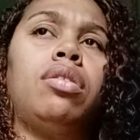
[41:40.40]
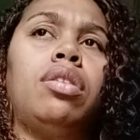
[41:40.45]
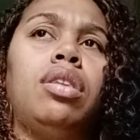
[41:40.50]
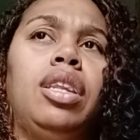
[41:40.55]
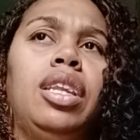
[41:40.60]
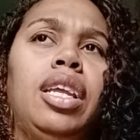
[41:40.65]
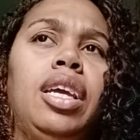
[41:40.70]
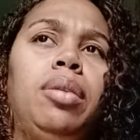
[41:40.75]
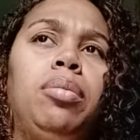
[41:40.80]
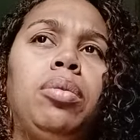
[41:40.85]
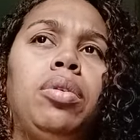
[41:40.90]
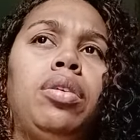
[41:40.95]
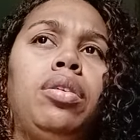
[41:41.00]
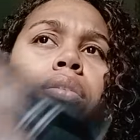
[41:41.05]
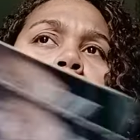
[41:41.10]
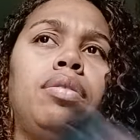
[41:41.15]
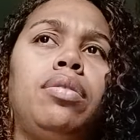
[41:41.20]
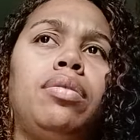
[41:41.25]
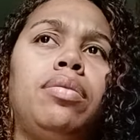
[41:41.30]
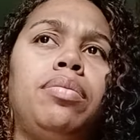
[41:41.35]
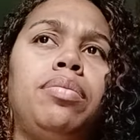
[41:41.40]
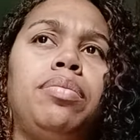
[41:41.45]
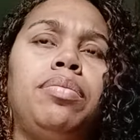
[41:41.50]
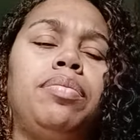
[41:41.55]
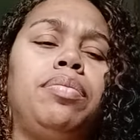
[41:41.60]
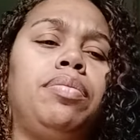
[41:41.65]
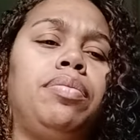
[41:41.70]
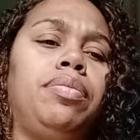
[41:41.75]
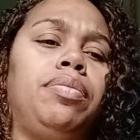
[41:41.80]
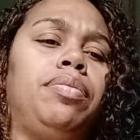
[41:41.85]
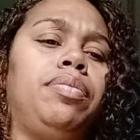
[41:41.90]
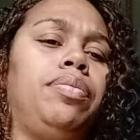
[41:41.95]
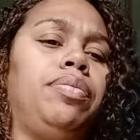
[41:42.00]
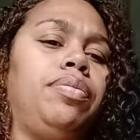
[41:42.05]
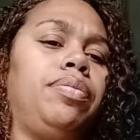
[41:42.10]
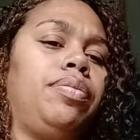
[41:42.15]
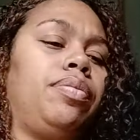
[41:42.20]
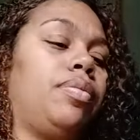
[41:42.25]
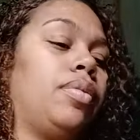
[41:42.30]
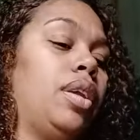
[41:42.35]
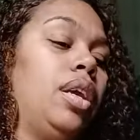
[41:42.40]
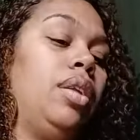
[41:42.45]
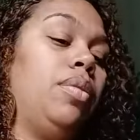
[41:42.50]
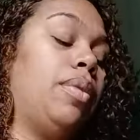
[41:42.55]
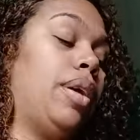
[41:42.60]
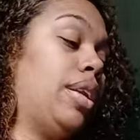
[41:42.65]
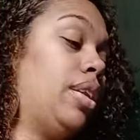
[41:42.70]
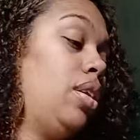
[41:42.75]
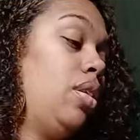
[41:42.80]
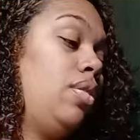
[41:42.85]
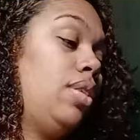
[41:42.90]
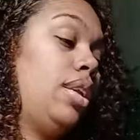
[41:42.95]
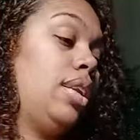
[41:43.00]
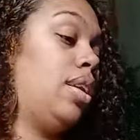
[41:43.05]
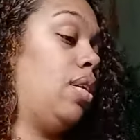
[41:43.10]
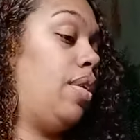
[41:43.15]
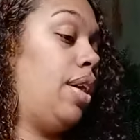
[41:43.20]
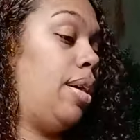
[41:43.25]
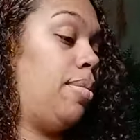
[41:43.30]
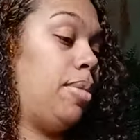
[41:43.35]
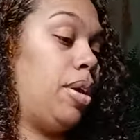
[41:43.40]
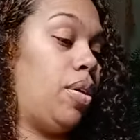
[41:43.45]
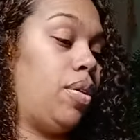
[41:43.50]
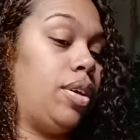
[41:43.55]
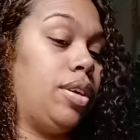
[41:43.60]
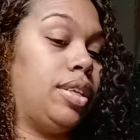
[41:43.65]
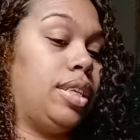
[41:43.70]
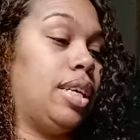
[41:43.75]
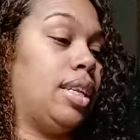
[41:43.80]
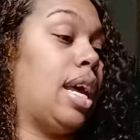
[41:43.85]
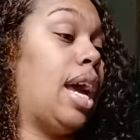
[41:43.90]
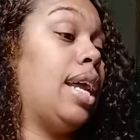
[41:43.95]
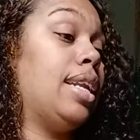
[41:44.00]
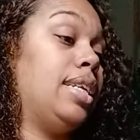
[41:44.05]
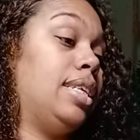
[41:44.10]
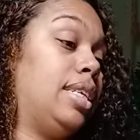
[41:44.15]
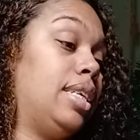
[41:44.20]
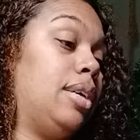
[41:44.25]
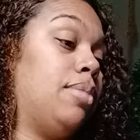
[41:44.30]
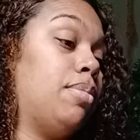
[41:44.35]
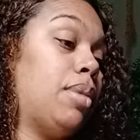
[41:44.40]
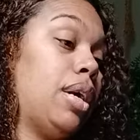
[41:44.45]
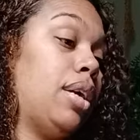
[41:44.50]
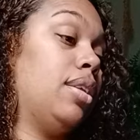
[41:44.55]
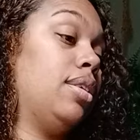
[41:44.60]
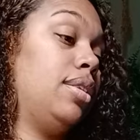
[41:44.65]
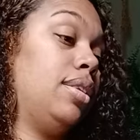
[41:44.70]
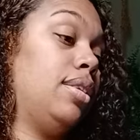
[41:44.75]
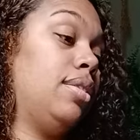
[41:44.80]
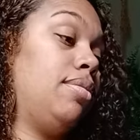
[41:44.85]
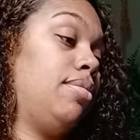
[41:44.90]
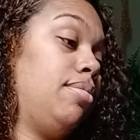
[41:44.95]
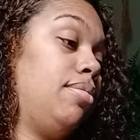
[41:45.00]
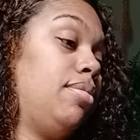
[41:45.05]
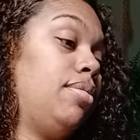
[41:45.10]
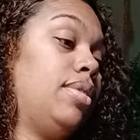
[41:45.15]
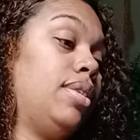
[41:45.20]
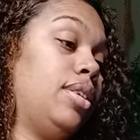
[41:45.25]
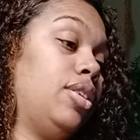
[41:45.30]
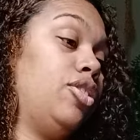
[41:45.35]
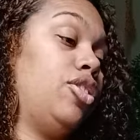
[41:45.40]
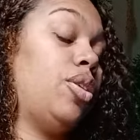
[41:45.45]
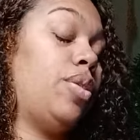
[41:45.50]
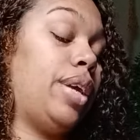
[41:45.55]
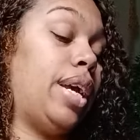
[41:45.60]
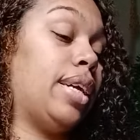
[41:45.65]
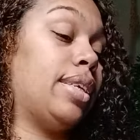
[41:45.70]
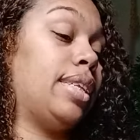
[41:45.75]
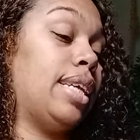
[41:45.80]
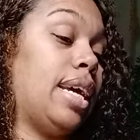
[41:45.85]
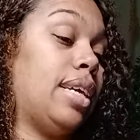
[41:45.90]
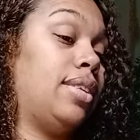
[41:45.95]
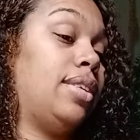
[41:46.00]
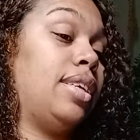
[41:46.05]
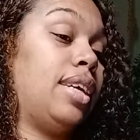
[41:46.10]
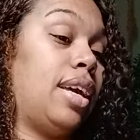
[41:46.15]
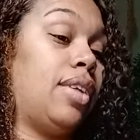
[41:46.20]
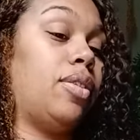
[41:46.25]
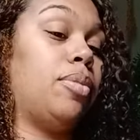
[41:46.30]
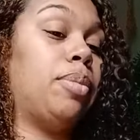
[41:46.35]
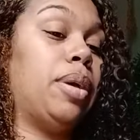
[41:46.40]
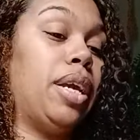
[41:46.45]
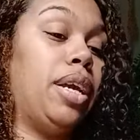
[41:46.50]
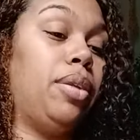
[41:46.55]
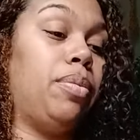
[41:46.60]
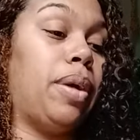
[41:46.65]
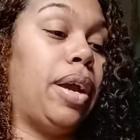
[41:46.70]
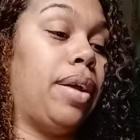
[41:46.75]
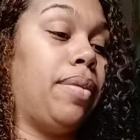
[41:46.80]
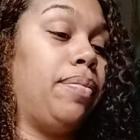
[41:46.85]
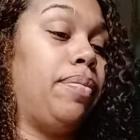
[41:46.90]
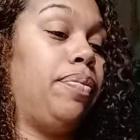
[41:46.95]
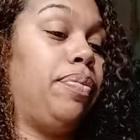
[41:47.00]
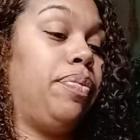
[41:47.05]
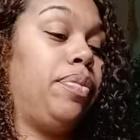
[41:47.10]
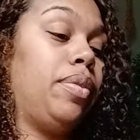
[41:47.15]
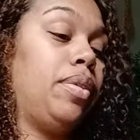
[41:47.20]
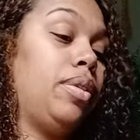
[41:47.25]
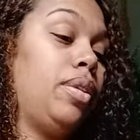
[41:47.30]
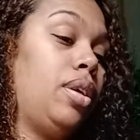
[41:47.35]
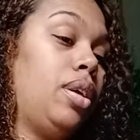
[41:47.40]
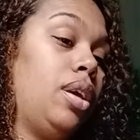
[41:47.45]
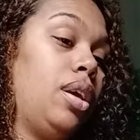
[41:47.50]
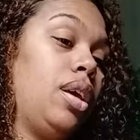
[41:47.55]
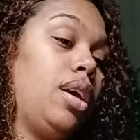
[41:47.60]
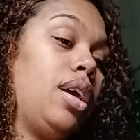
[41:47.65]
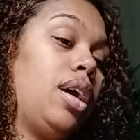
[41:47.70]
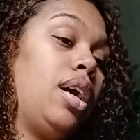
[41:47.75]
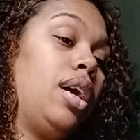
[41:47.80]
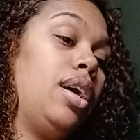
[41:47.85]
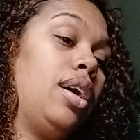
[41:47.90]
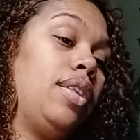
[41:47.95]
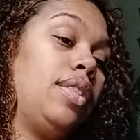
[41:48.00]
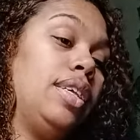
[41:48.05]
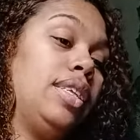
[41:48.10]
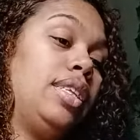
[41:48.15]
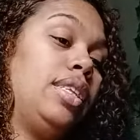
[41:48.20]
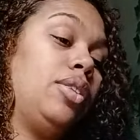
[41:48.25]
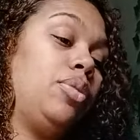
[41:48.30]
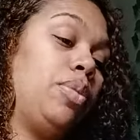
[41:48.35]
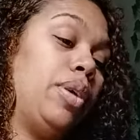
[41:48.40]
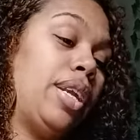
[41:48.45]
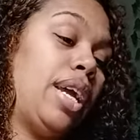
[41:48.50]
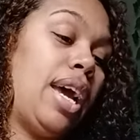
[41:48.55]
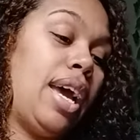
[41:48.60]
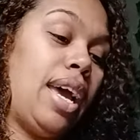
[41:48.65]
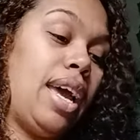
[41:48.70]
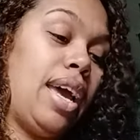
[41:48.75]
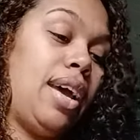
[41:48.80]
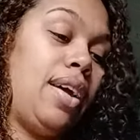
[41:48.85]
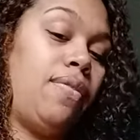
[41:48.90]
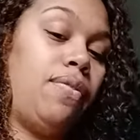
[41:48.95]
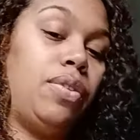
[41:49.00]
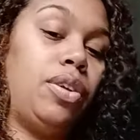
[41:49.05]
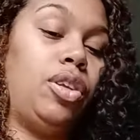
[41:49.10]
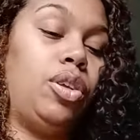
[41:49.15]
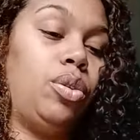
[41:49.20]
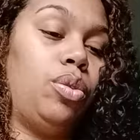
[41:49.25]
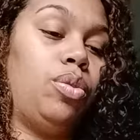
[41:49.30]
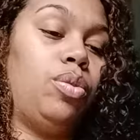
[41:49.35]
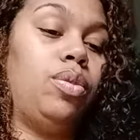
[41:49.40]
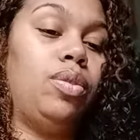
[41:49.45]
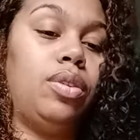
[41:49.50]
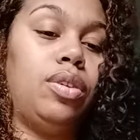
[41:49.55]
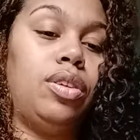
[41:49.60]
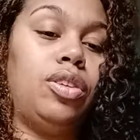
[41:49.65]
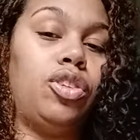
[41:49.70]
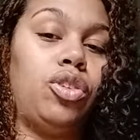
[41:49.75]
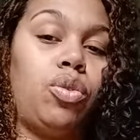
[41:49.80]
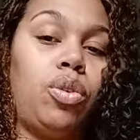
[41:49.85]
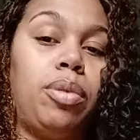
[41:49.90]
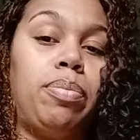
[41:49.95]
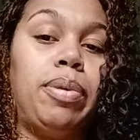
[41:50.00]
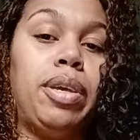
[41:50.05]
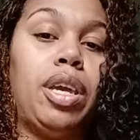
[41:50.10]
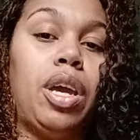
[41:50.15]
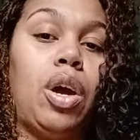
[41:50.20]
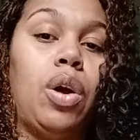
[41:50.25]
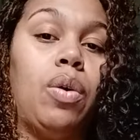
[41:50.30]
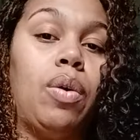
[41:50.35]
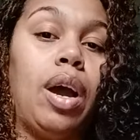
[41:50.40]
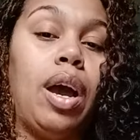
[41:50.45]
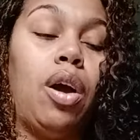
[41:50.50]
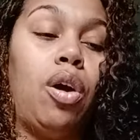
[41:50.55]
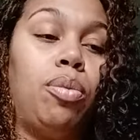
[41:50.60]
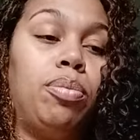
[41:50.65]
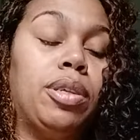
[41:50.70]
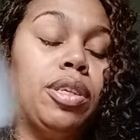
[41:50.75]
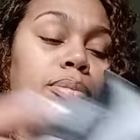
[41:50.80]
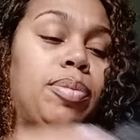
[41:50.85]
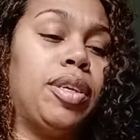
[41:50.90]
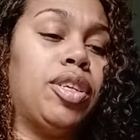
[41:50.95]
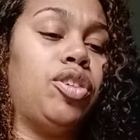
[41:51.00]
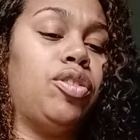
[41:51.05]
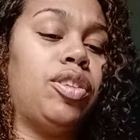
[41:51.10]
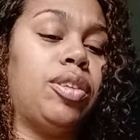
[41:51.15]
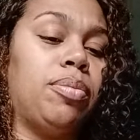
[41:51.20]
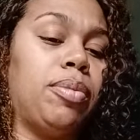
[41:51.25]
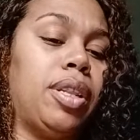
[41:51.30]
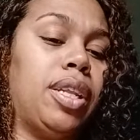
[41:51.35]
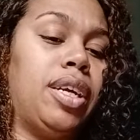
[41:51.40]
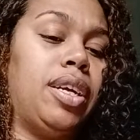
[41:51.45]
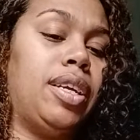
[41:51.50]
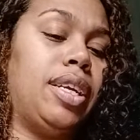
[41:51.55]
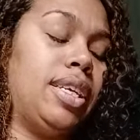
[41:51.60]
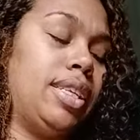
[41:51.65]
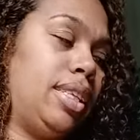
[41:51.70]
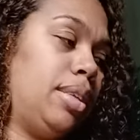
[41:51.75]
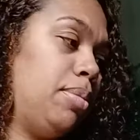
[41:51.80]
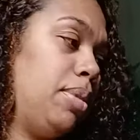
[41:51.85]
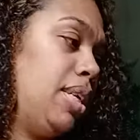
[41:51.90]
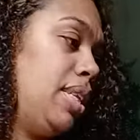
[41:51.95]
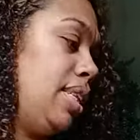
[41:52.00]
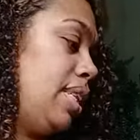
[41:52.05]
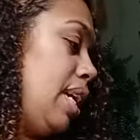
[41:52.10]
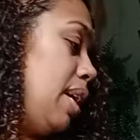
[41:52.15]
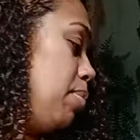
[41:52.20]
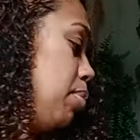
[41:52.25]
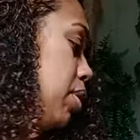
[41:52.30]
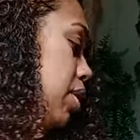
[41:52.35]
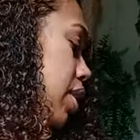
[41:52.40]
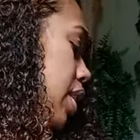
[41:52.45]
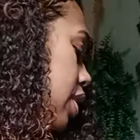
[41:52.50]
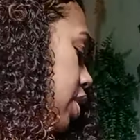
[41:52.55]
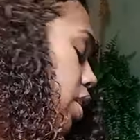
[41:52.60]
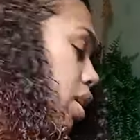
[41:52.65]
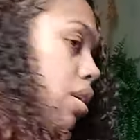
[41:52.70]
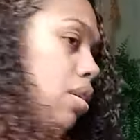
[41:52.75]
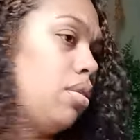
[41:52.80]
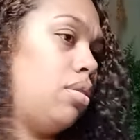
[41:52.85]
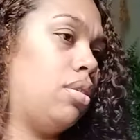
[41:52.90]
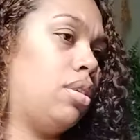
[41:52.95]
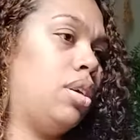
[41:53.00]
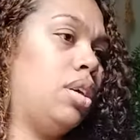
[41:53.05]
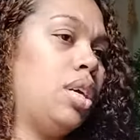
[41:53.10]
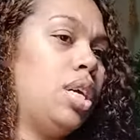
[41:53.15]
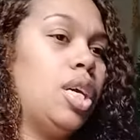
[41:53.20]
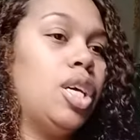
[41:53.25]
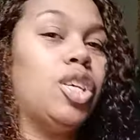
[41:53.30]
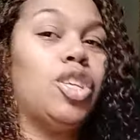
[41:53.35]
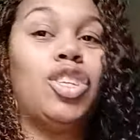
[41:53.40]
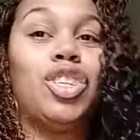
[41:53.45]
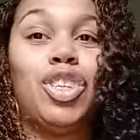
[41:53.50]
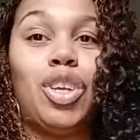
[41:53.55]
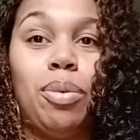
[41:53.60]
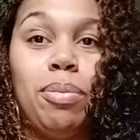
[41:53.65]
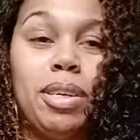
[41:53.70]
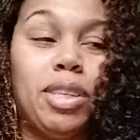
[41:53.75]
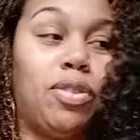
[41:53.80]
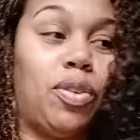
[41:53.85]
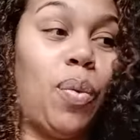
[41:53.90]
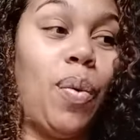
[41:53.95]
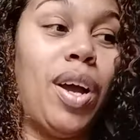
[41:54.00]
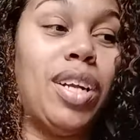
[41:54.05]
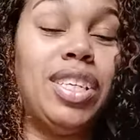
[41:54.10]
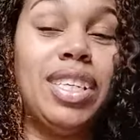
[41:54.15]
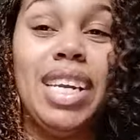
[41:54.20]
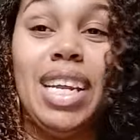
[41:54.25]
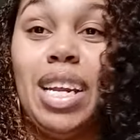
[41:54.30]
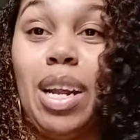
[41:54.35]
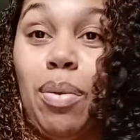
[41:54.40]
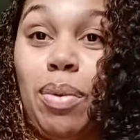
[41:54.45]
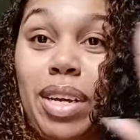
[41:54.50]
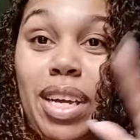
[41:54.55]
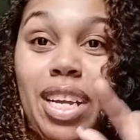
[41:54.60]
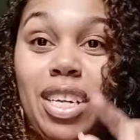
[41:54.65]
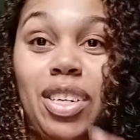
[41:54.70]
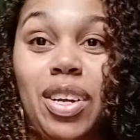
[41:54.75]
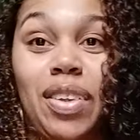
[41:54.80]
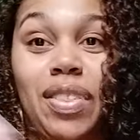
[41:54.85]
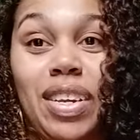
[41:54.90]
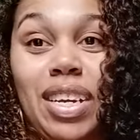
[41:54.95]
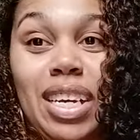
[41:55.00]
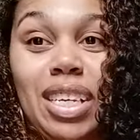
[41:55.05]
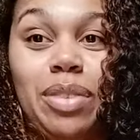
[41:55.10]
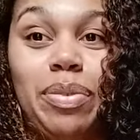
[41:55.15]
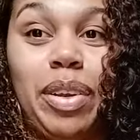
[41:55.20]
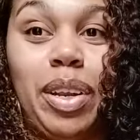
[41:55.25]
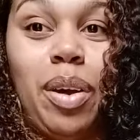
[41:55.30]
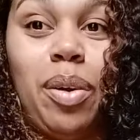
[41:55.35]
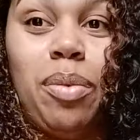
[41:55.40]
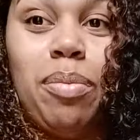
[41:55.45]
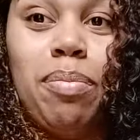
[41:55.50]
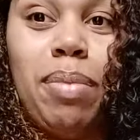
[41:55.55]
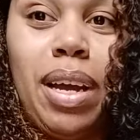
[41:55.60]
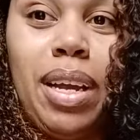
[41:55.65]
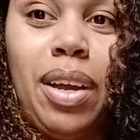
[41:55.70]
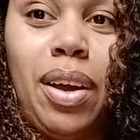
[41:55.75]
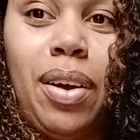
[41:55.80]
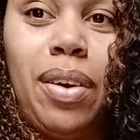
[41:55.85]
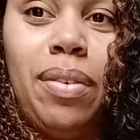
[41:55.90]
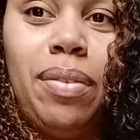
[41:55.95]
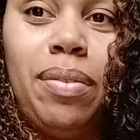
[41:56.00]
Libra. Anyway, don't don't have me on here telling. I need to get my zodiac signs together. But anyway, uh, this is what I have for you, Scorpio. I hope this brings you some clarity and some insight. Appreciate y'all so much for watching, and I will catch y'all in the next video. Bye, y'all.